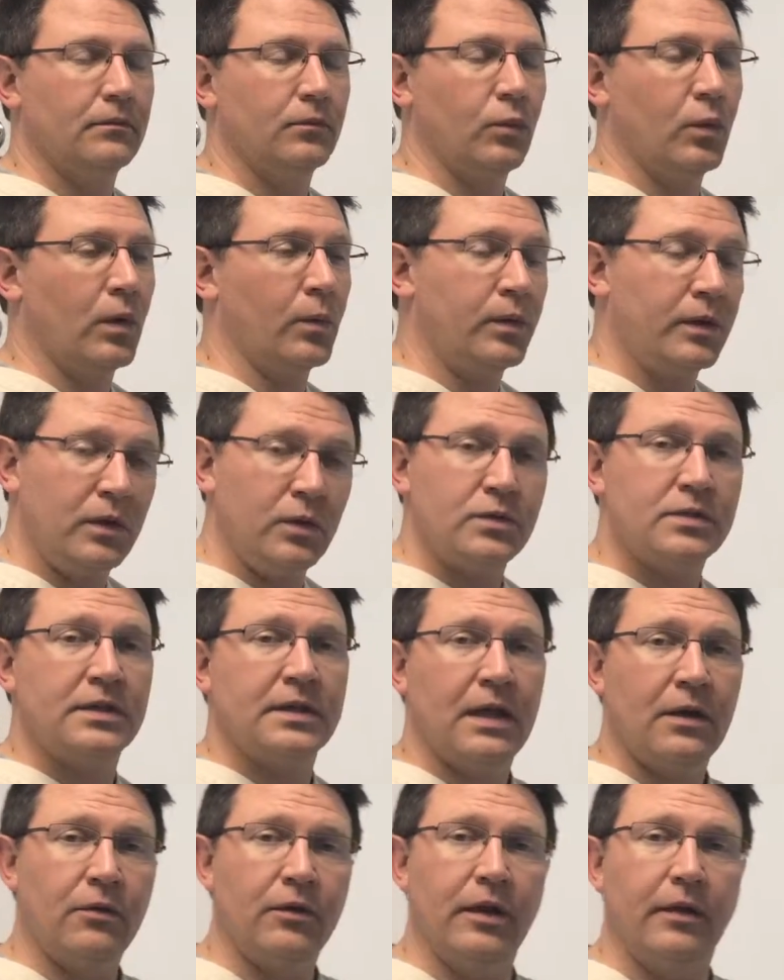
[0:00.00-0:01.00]
Well, we use
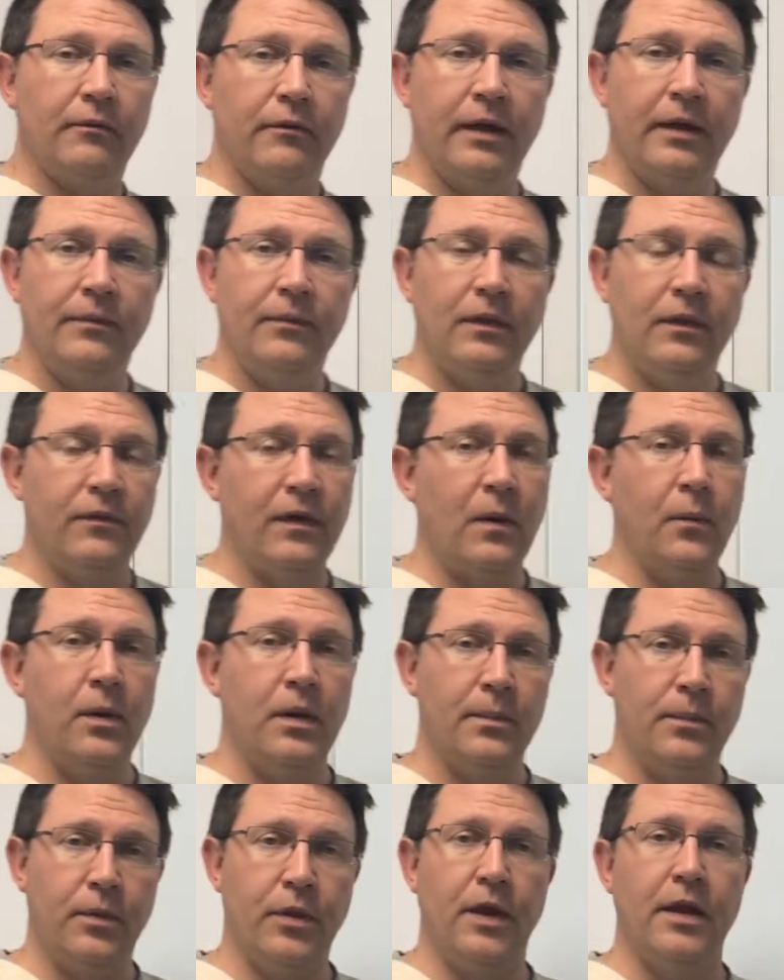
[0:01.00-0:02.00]
an outlet, right? If I want
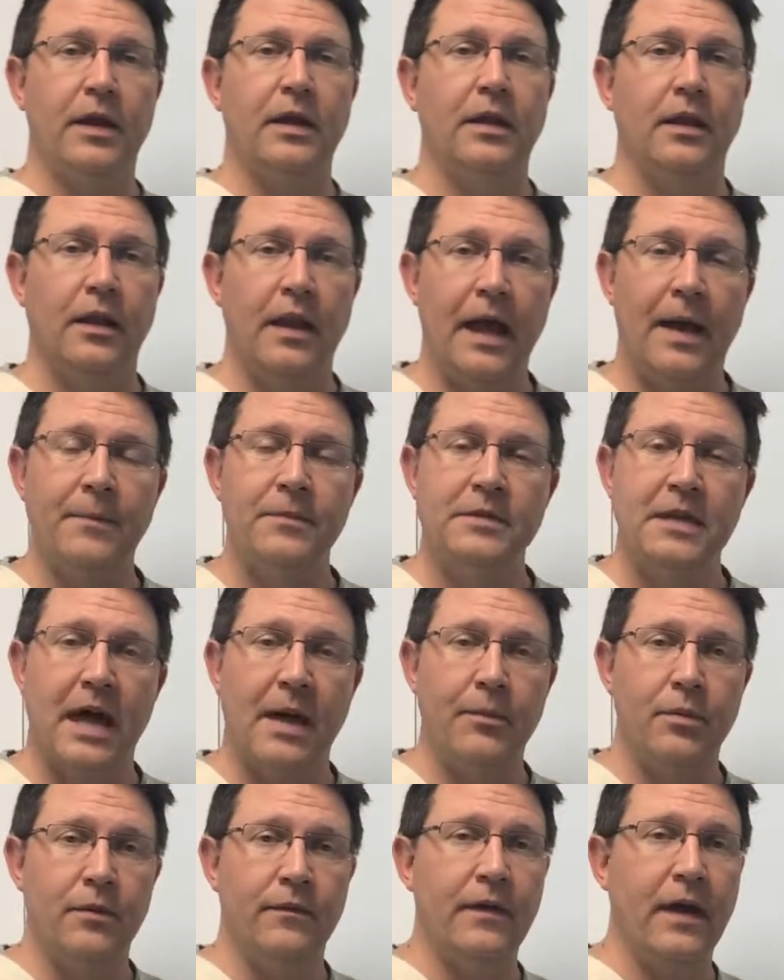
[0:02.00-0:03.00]
to plug in a
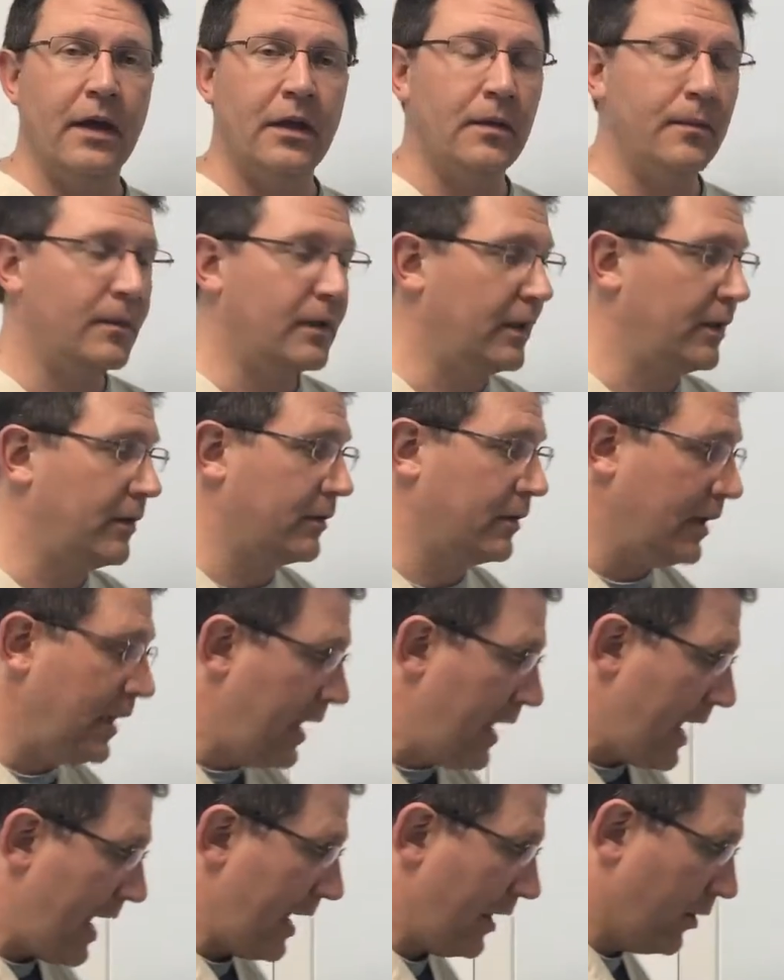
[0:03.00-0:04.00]
laptop or a vacuum cleaner,
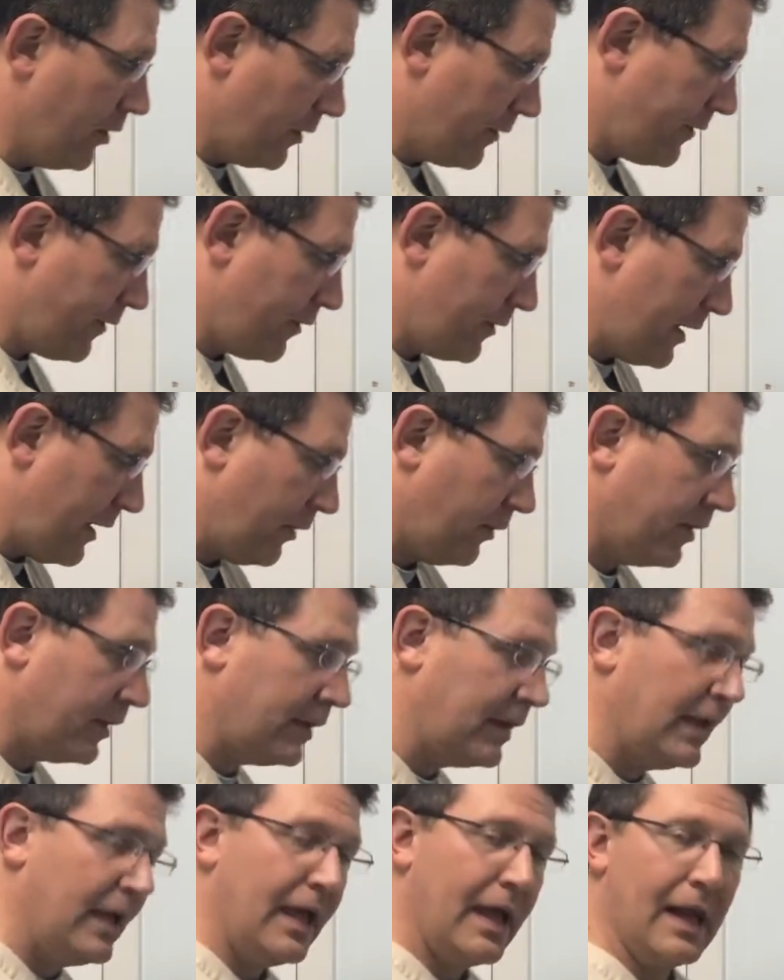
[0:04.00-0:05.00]
I look for an outlet,
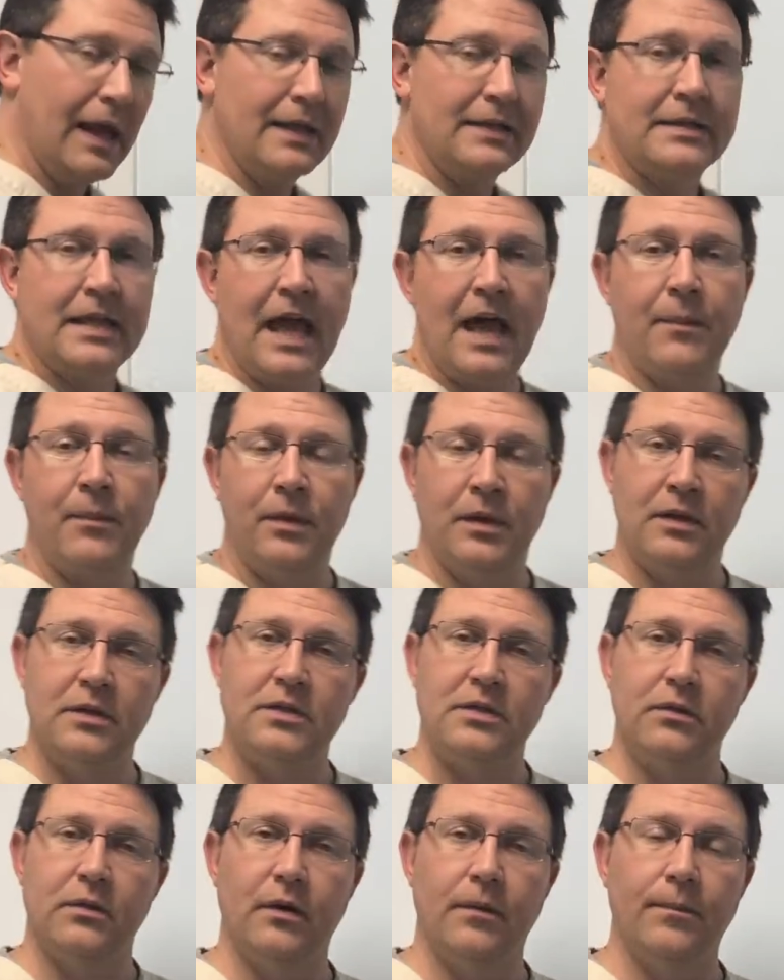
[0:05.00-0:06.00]
I tap
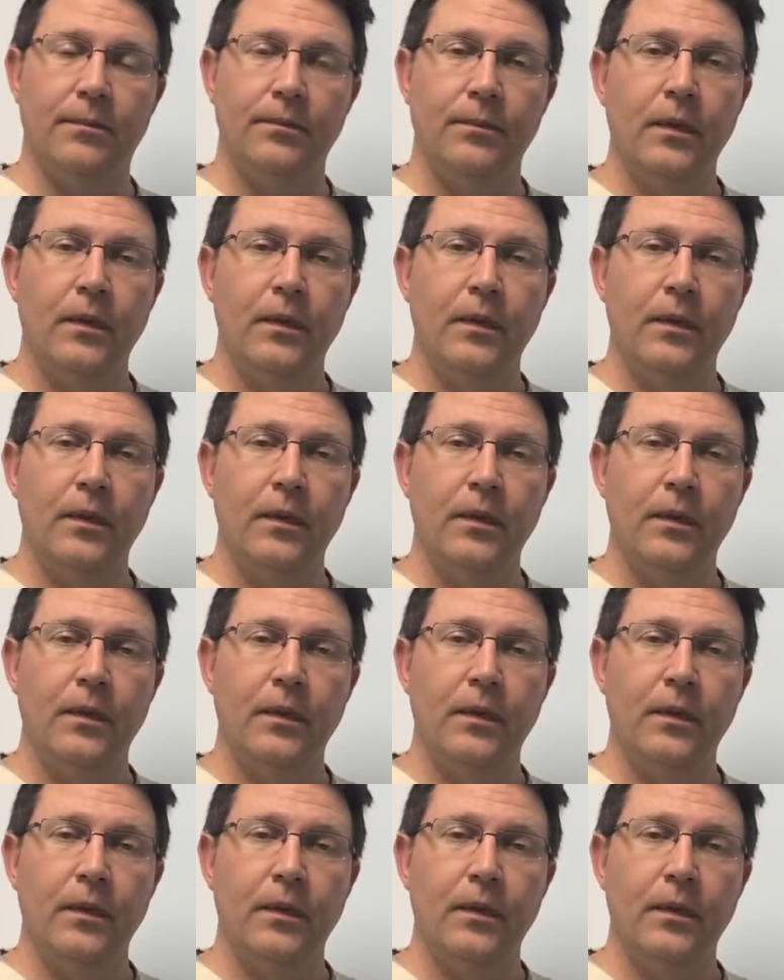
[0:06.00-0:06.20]
into it.